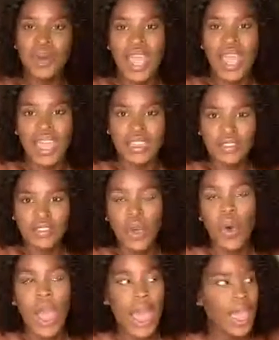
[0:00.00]
Anyway,
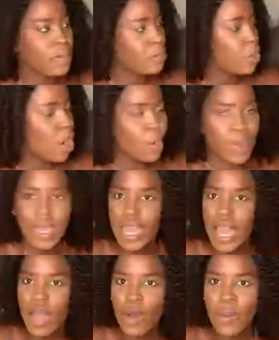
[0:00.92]
guys, so I am
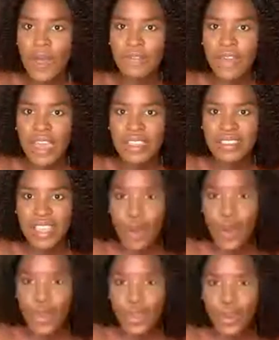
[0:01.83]
going. I hope I've
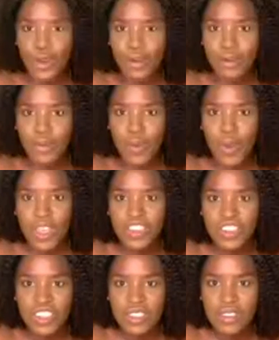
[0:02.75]
answered all
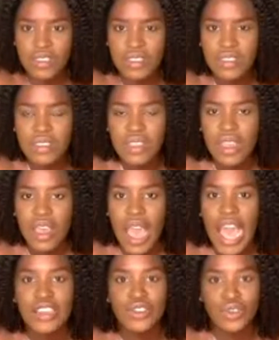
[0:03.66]
your
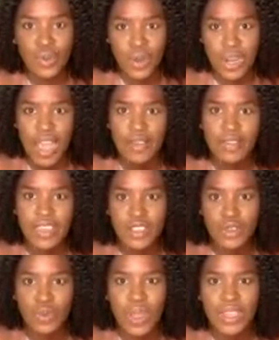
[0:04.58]
questions. I do
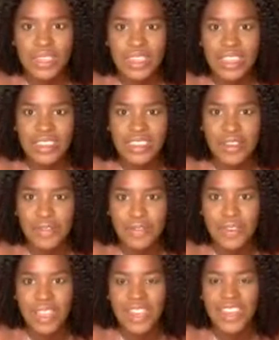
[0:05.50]
want to have kids one
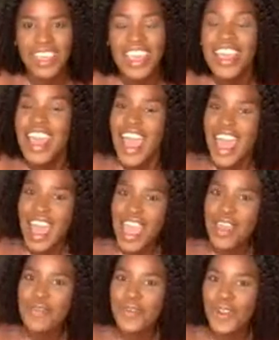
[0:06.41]
day, definitely.
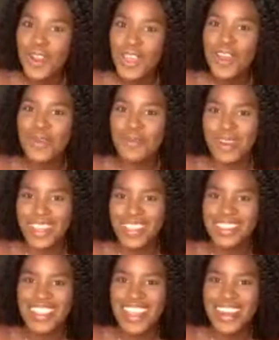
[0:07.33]
I
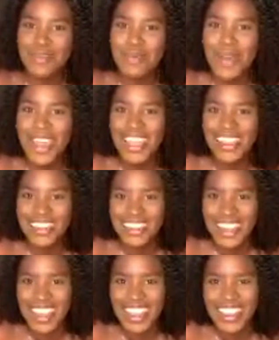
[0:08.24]
follow your bliss, na
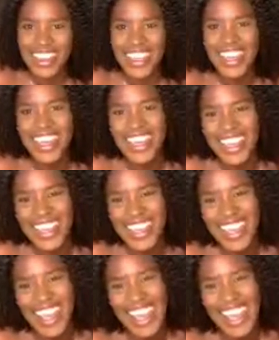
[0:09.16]
nipa a day.